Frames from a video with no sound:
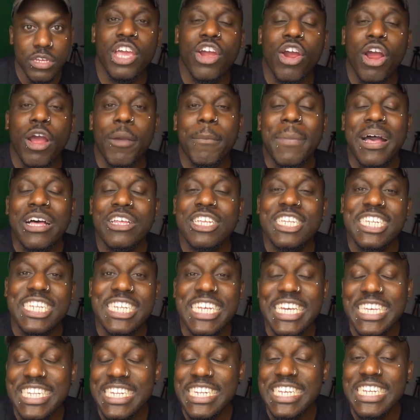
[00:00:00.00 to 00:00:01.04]
There are about
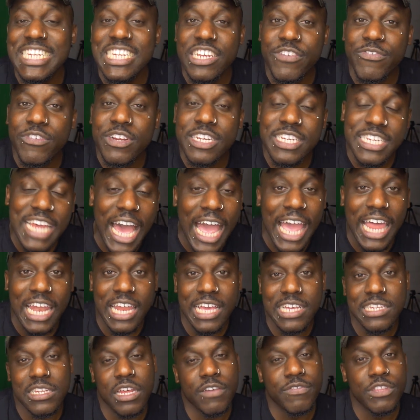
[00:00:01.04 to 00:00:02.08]
60 different
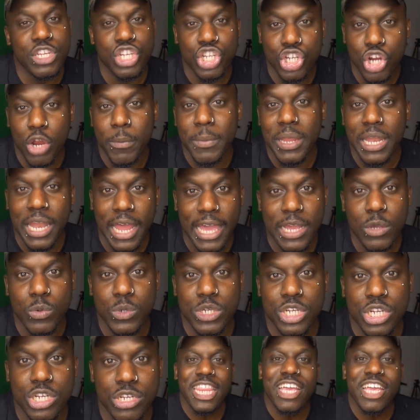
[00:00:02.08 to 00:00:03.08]
dialects of the German language.